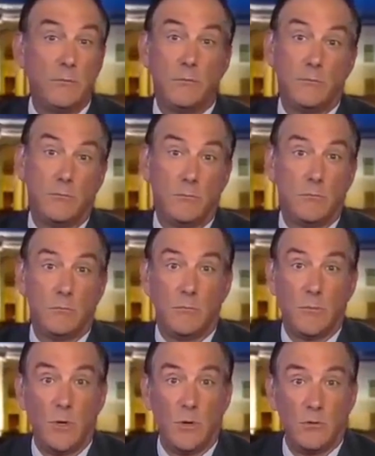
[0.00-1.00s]
A lot
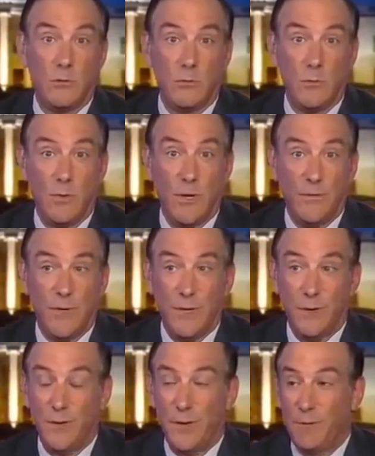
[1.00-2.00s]
of cowards in
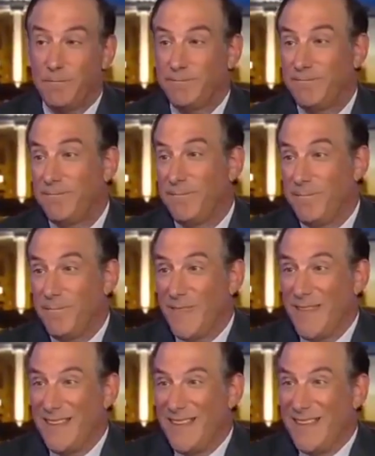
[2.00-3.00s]
journalism. Larry, you're not among them.
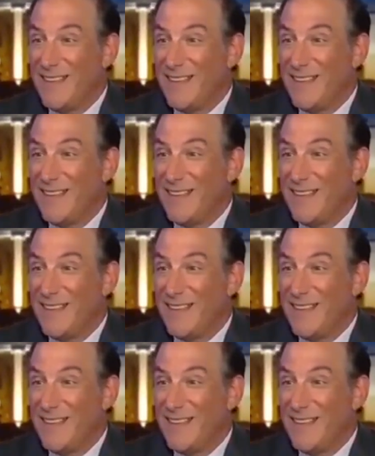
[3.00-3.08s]
Thank